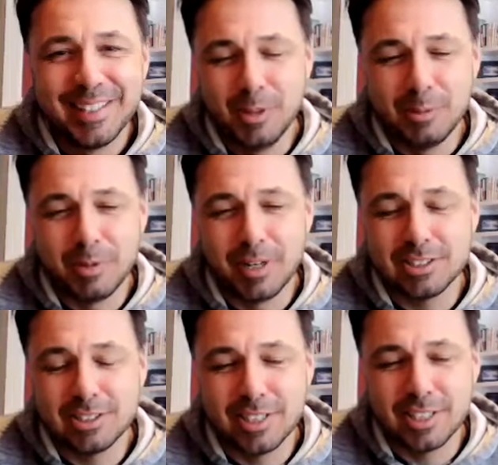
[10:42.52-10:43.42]
you'll be
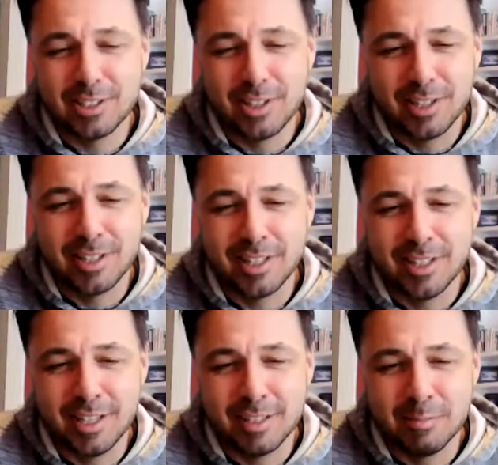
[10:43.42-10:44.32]
watching Jason Hartnett
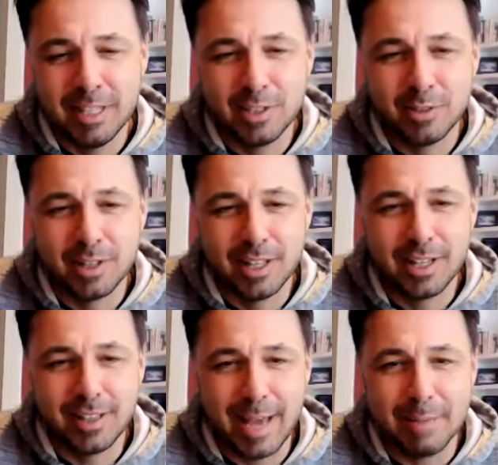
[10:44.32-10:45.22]
and me doing a lot
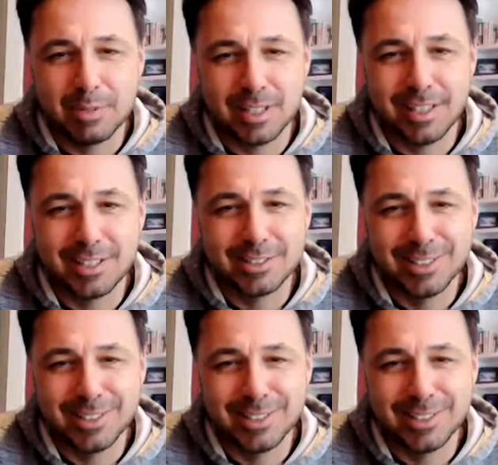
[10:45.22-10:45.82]
of laps, I guess.